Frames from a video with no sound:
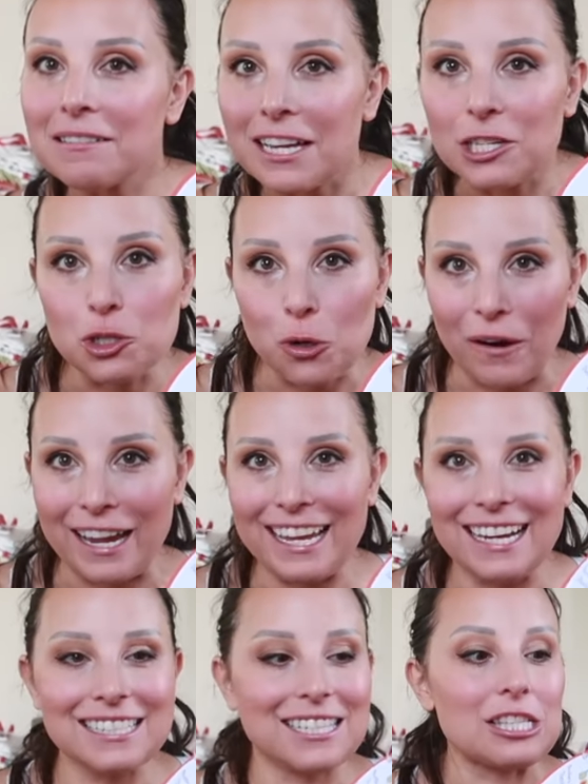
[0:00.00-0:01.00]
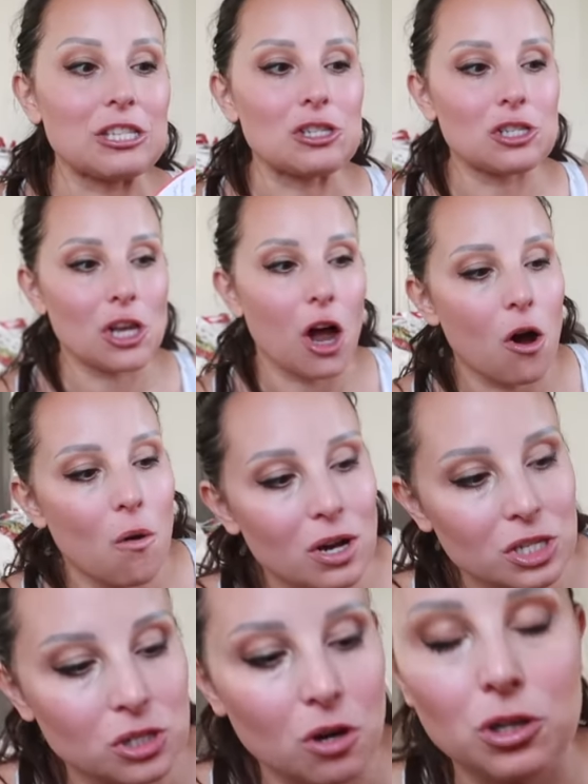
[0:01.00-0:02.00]
enjoy it because it's so
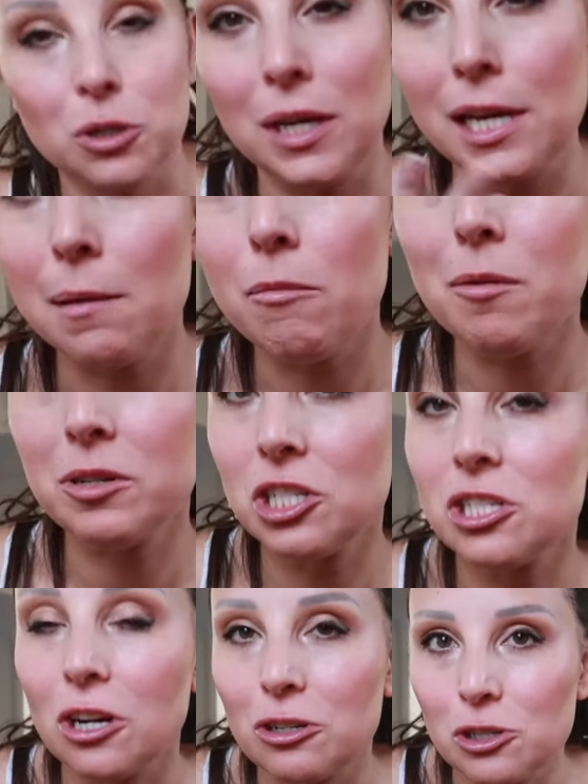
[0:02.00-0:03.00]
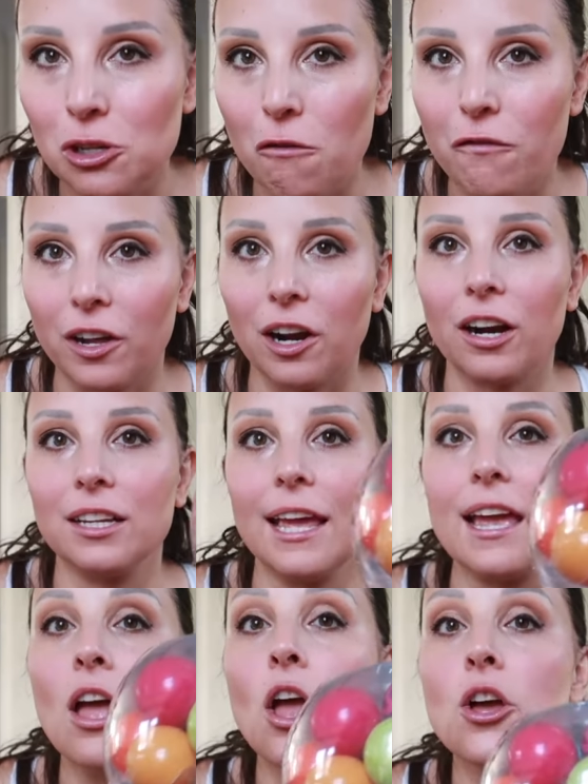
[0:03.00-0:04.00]
so cute and gumball machines are so fun aren't they